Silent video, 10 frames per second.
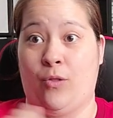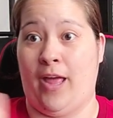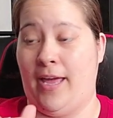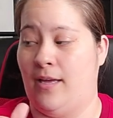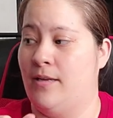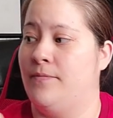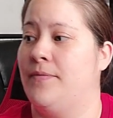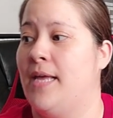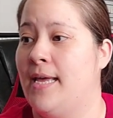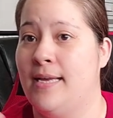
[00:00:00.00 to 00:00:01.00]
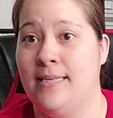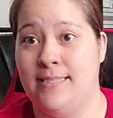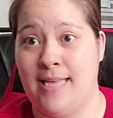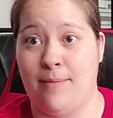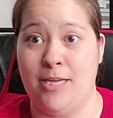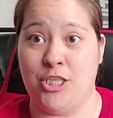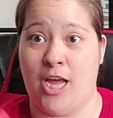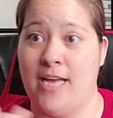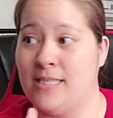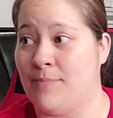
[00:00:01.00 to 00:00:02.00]
Like, Sammy
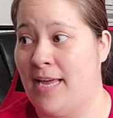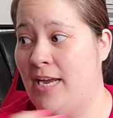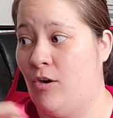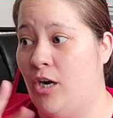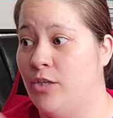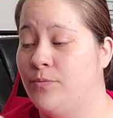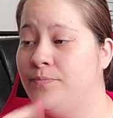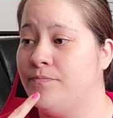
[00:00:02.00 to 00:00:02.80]
J is my hero,